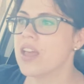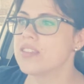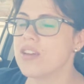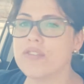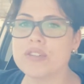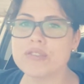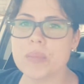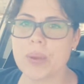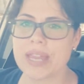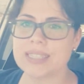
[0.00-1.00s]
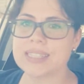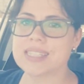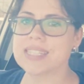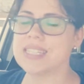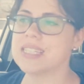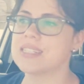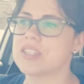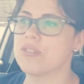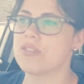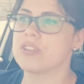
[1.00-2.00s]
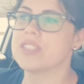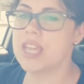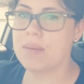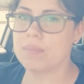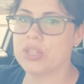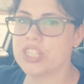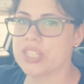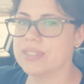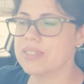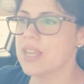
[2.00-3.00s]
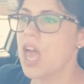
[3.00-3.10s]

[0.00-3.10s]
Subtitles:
Different ferments need different temperatures.